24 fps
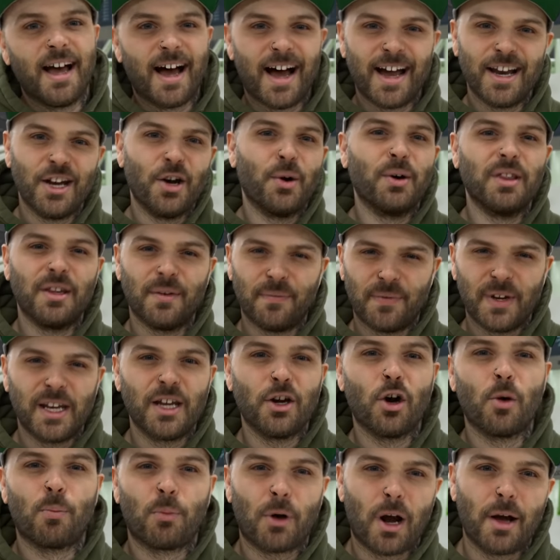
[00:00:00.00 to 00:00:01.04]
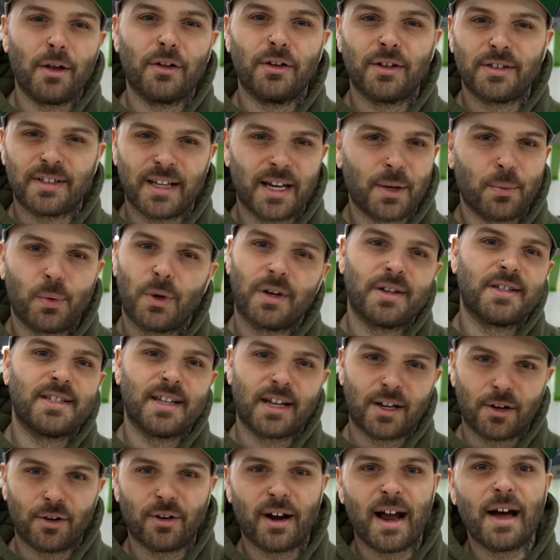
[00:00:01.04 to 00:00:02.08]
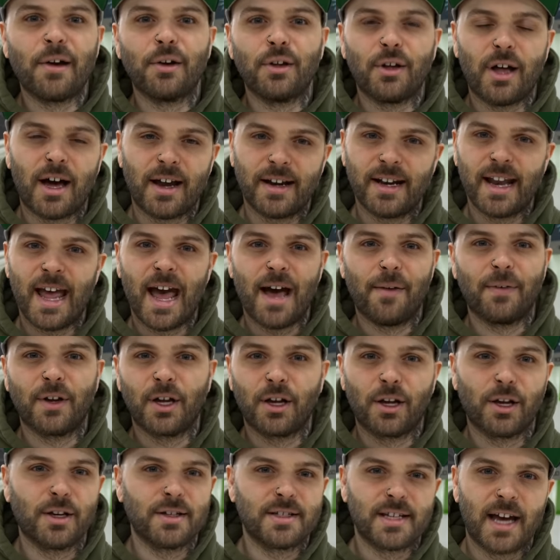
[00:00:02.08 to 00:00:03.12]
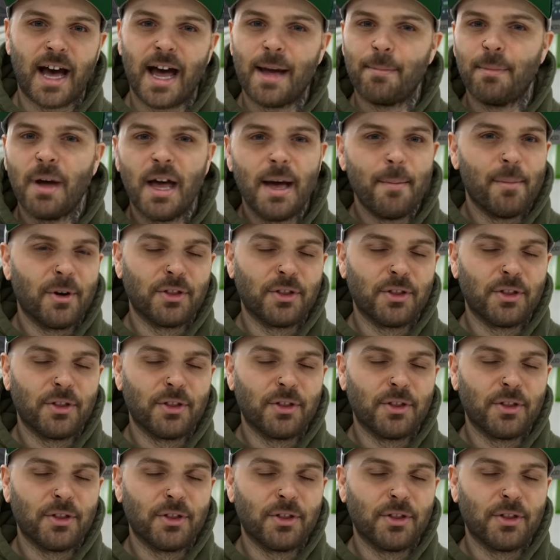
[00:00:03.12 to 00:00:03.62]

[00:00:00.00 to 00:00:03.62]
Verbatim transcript: I know in the video it probably looked like we were dicking around a lot and having a good time,